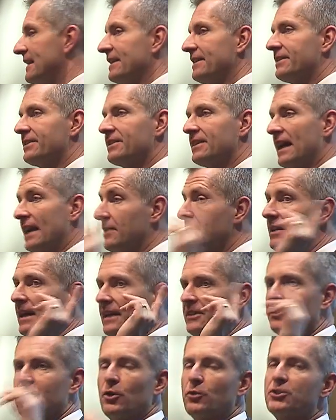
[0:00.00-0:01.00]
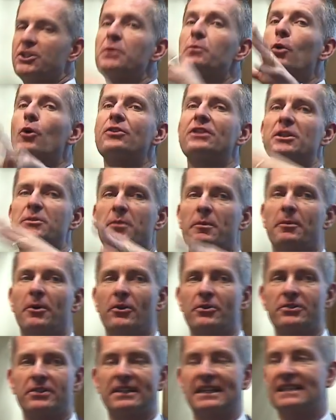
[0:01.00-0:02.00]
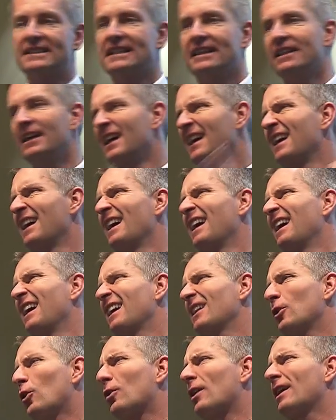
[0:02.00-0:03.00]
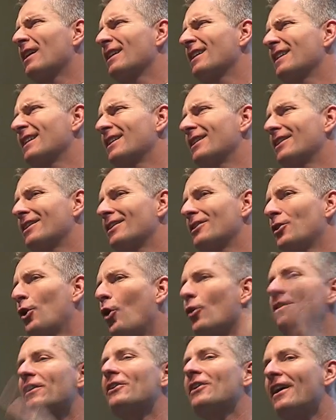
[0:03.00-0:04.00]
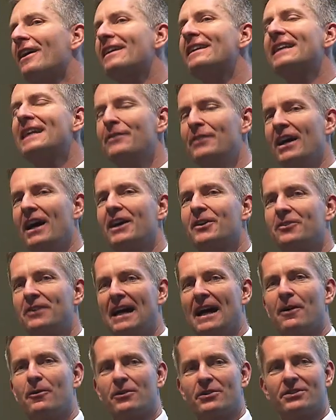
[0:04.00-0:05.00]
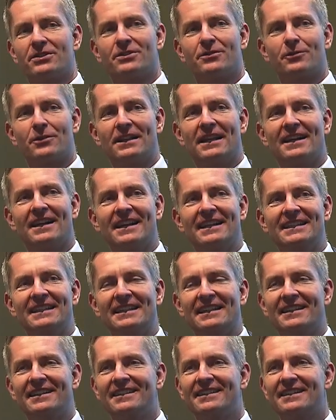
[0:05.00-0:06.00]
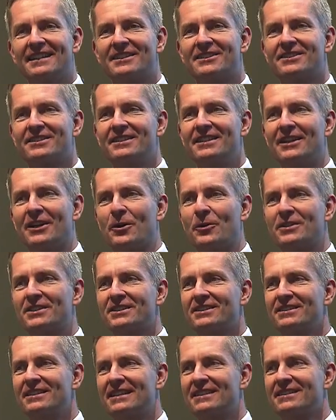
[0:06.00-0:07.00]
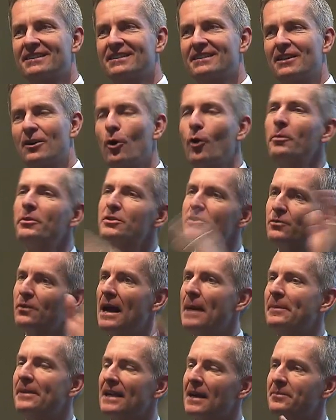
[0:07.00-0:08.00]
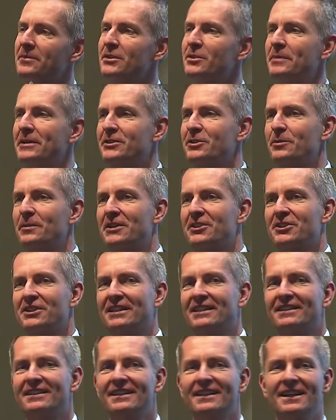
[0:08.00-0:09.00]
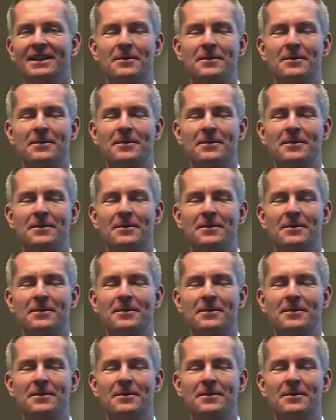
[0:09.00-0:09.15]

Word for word: is, and, and so she wrote this proposal, and I said, Laura, no, they're not going to give you 100 hours for that idea. It's, you know, it's, it's, they're almost wrapping up the Spitzer mission.